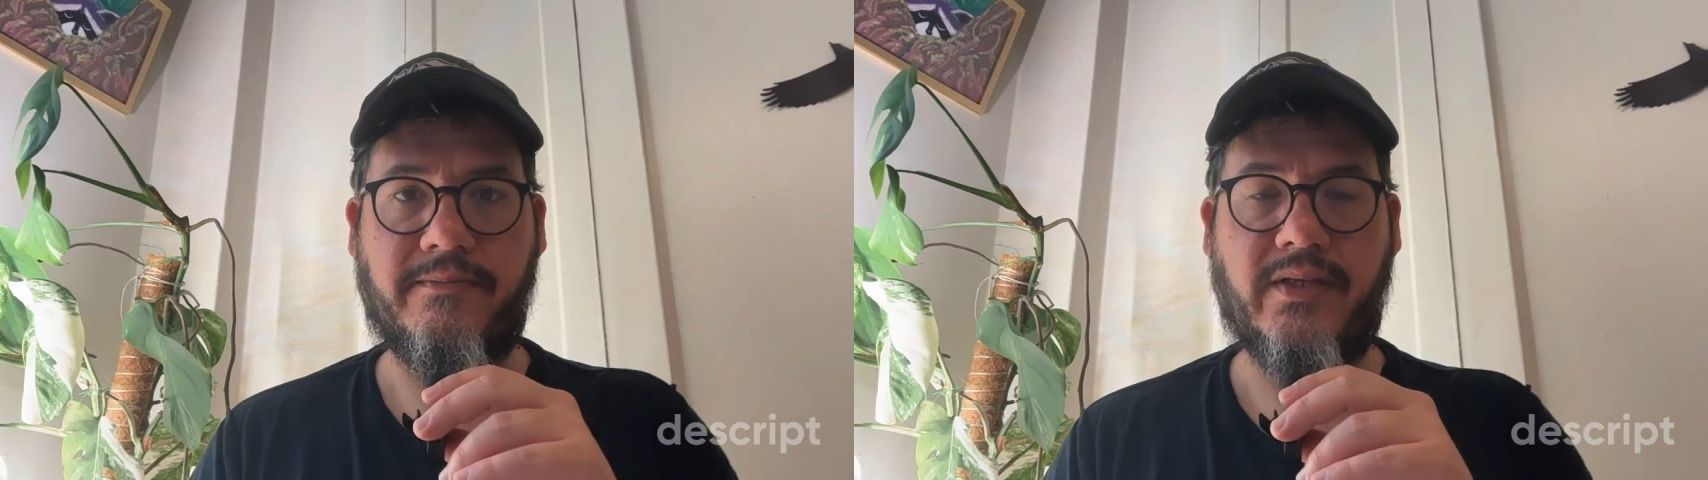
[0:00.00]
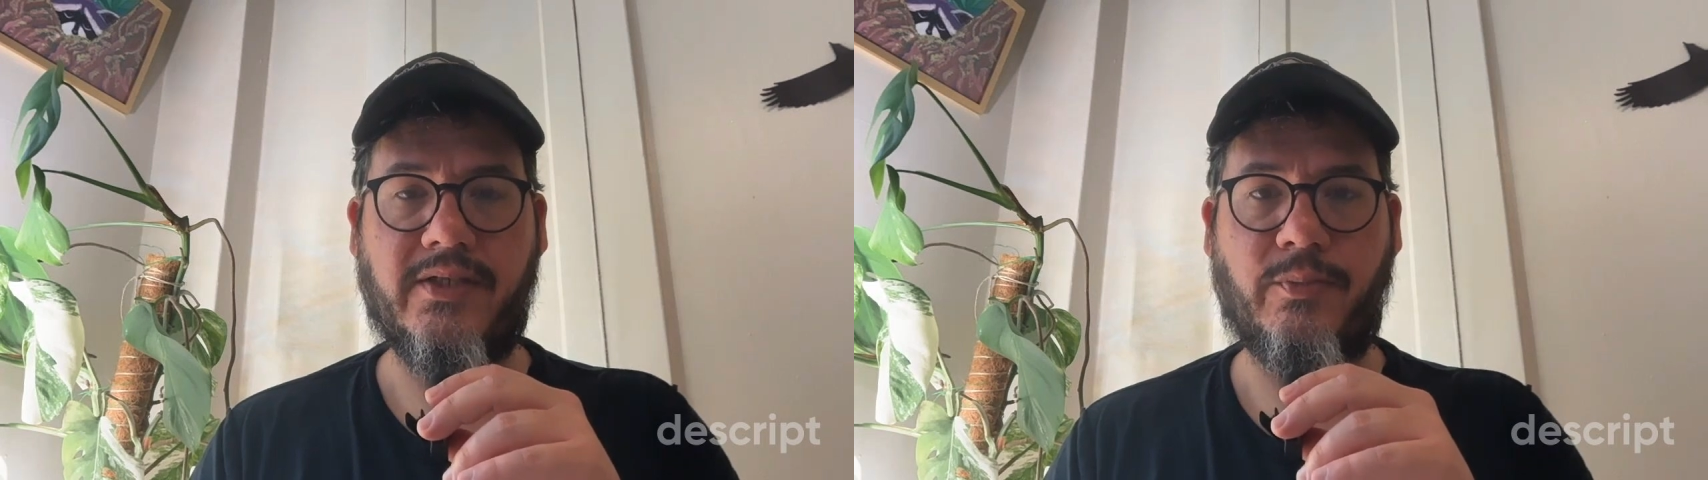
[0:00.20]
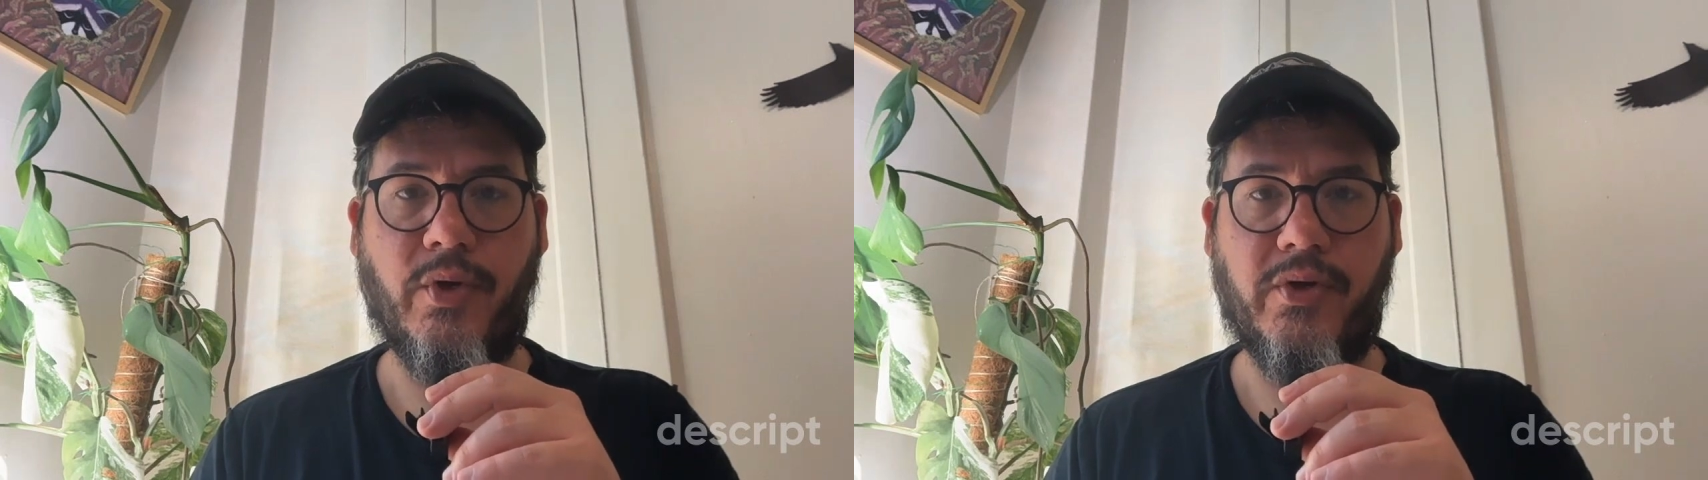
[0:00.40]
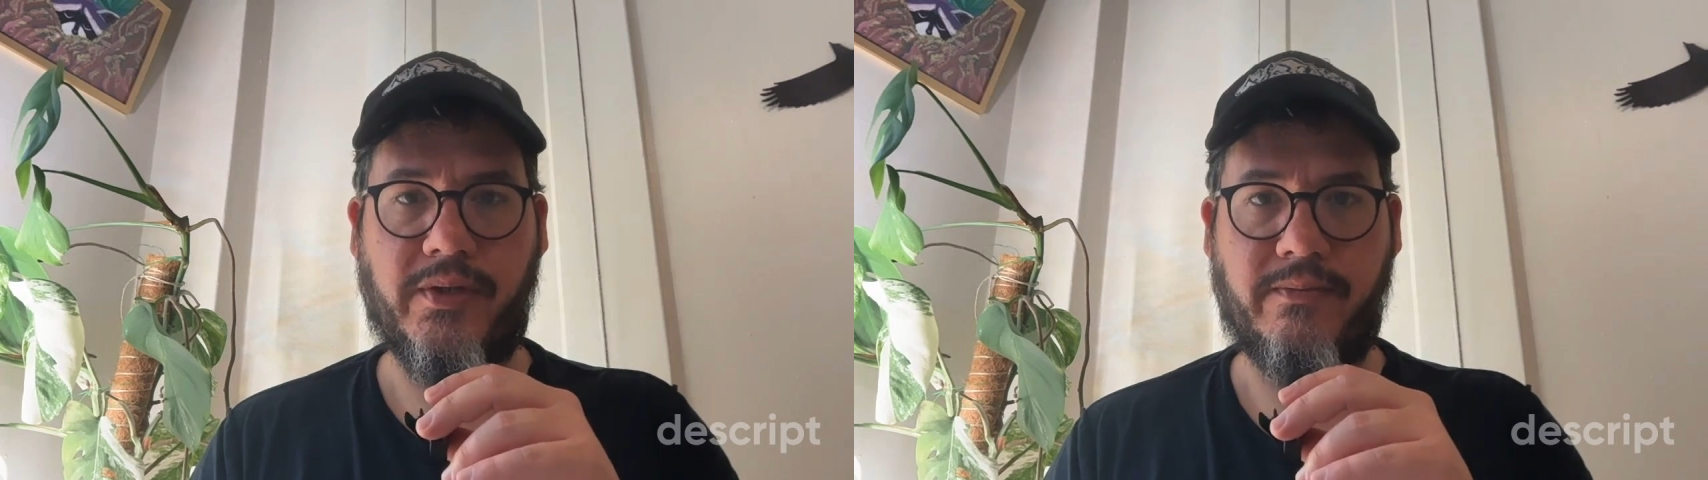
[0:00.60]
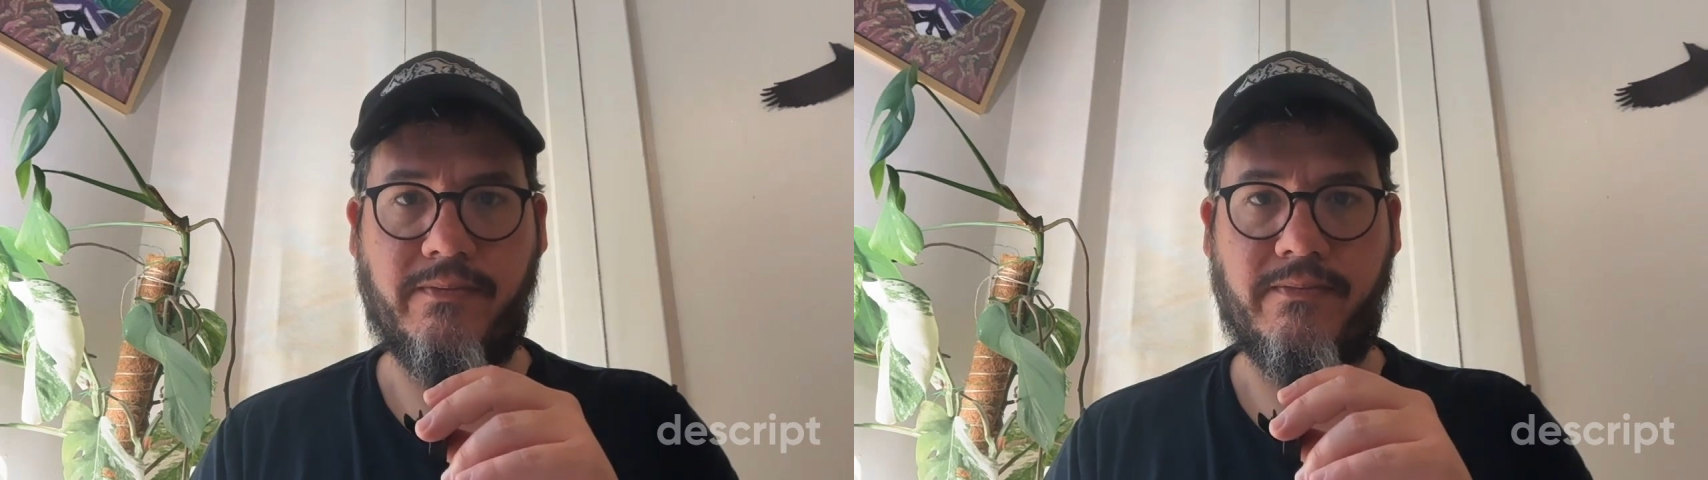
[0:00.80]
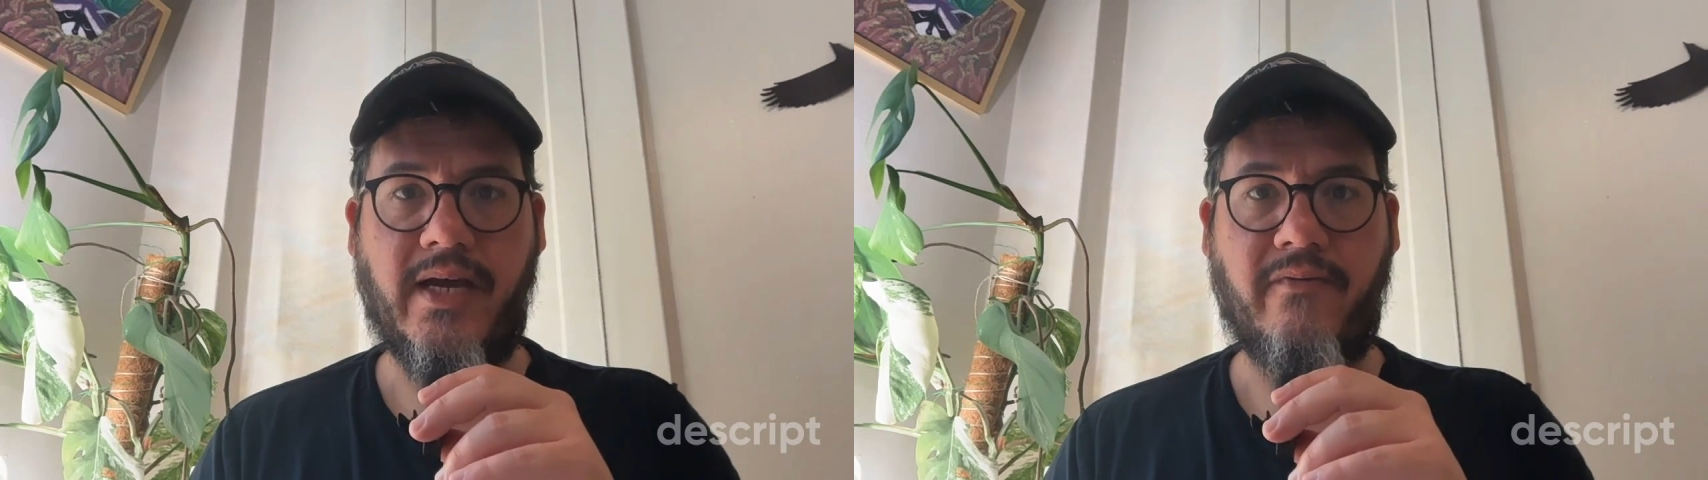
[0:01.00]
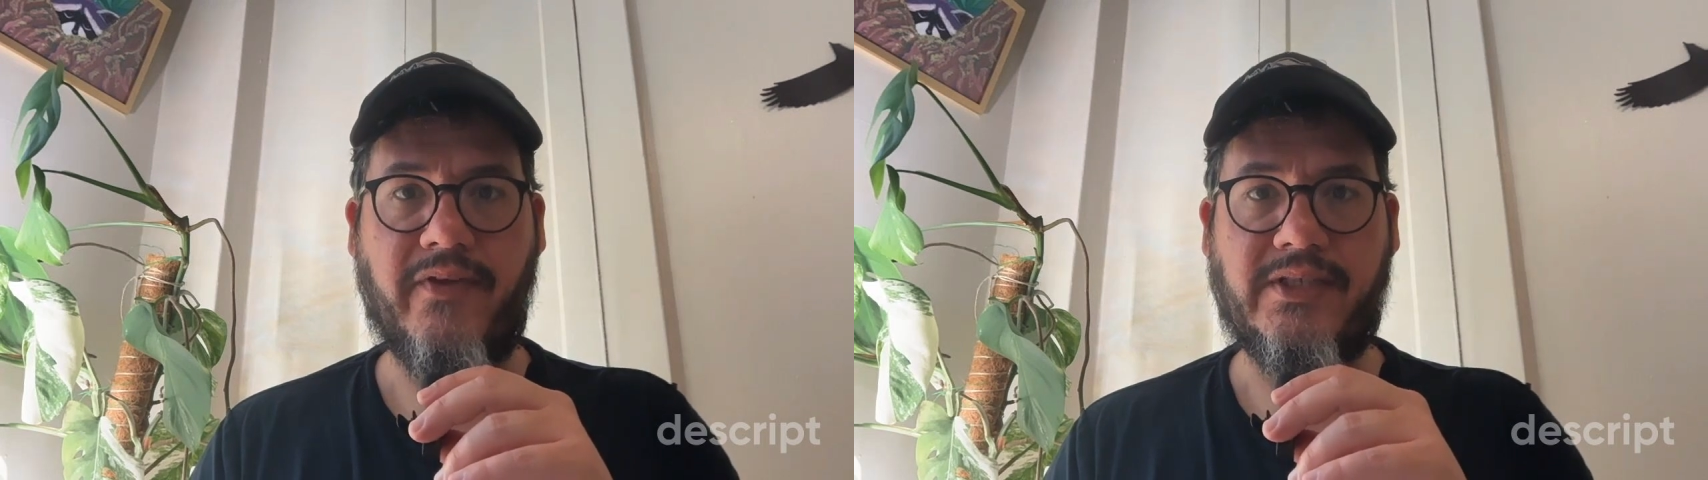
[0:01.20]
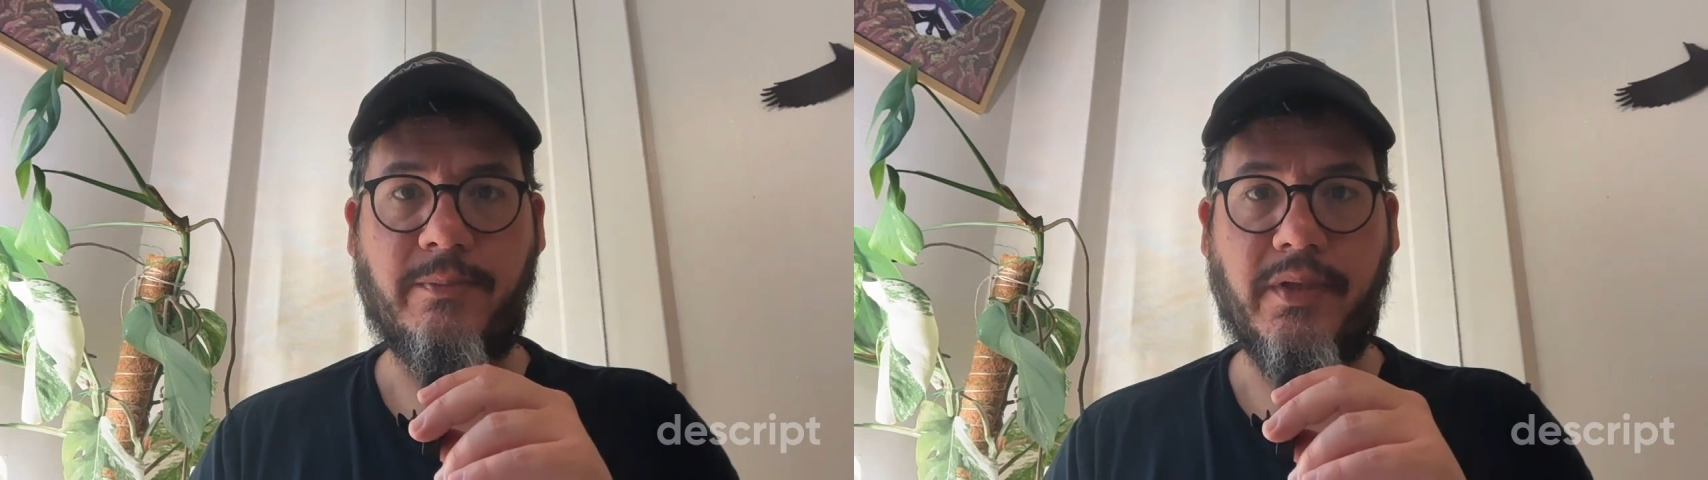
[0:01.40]
Nothing's broken. Now
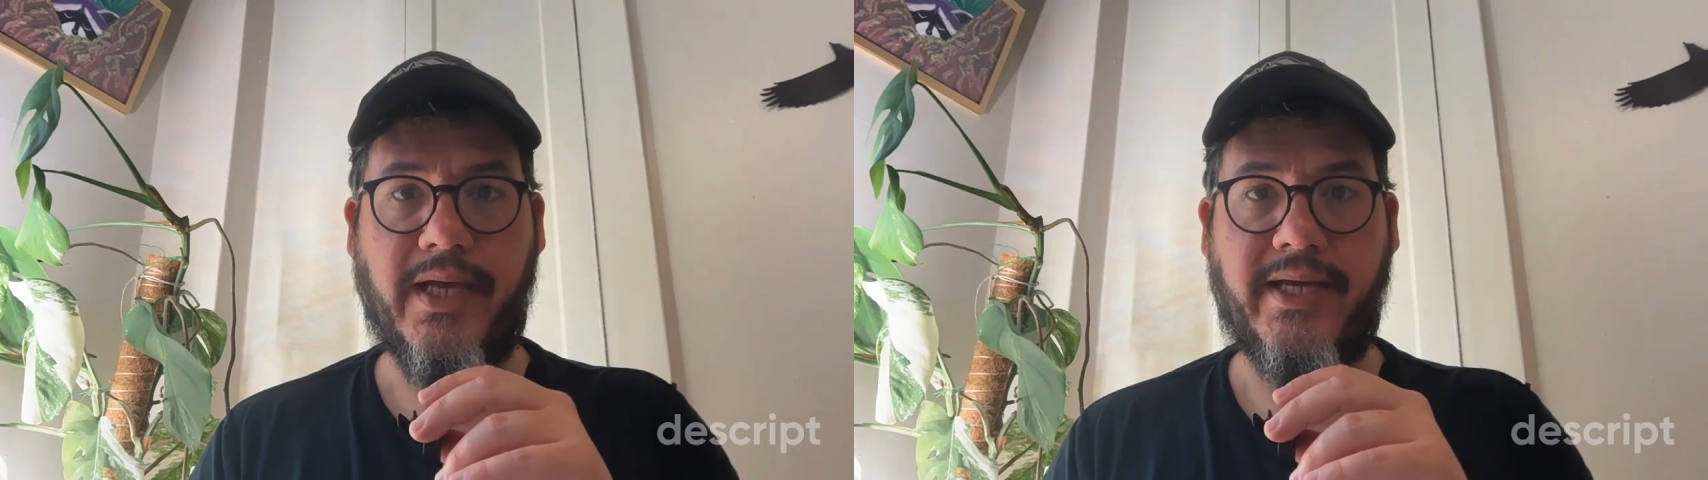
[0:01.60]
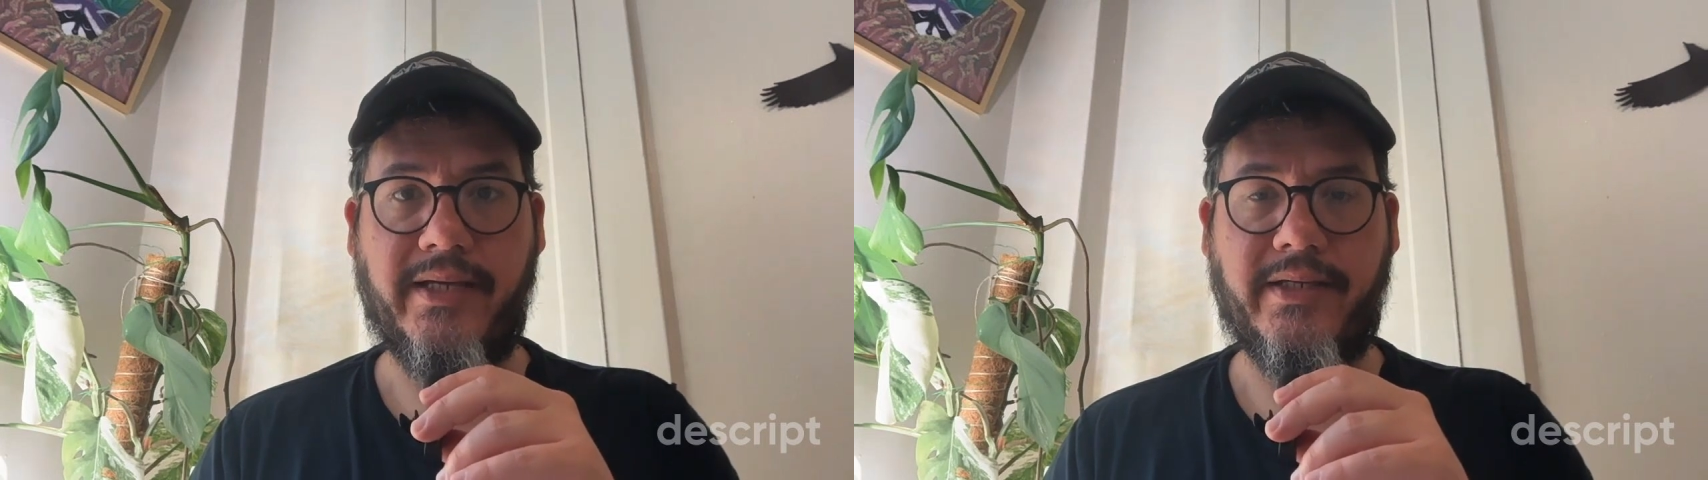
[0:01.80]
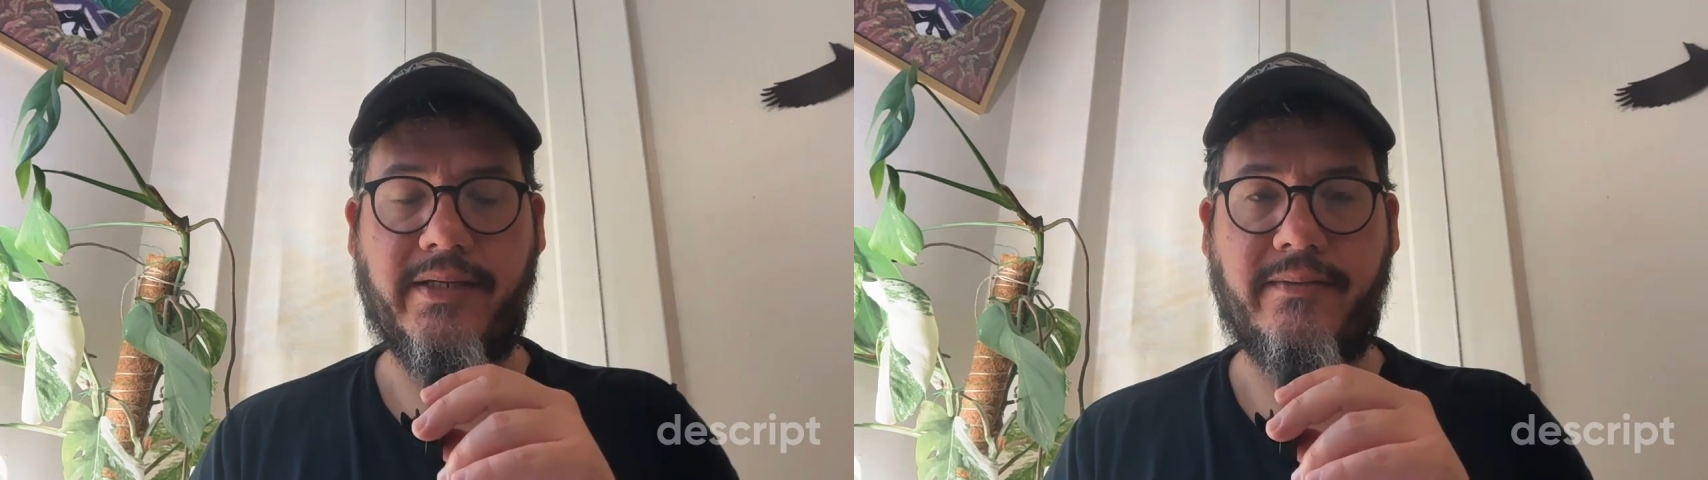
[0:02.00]
if it's blank,